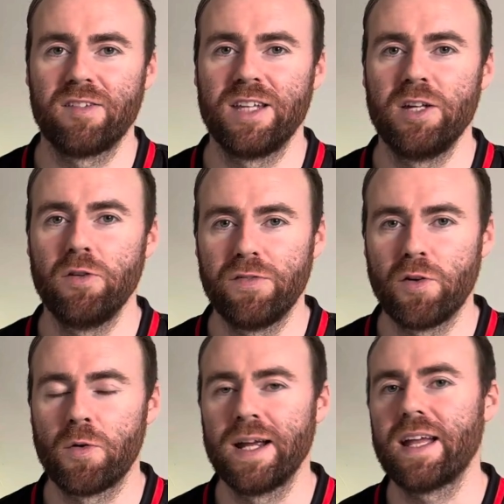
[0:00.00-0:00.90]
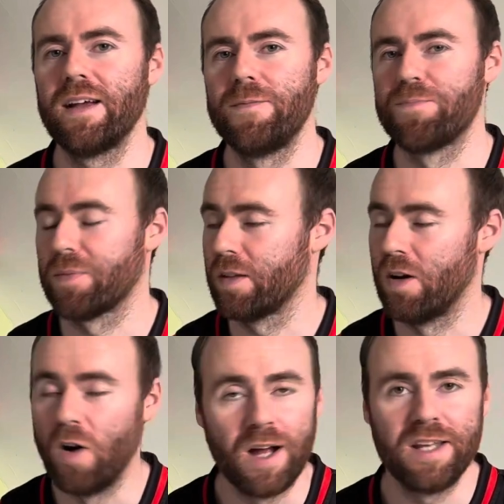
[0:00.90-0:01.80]
the euphoric
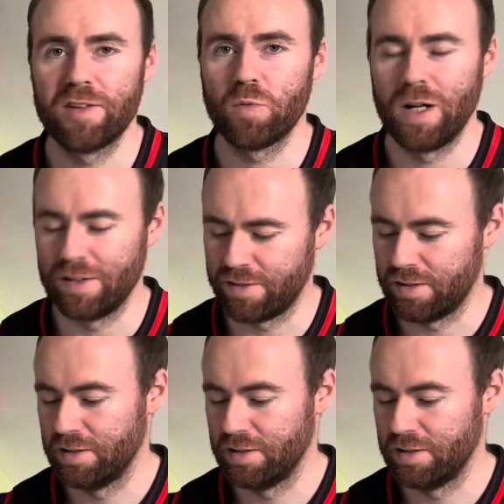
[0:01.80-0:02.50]
highness ones.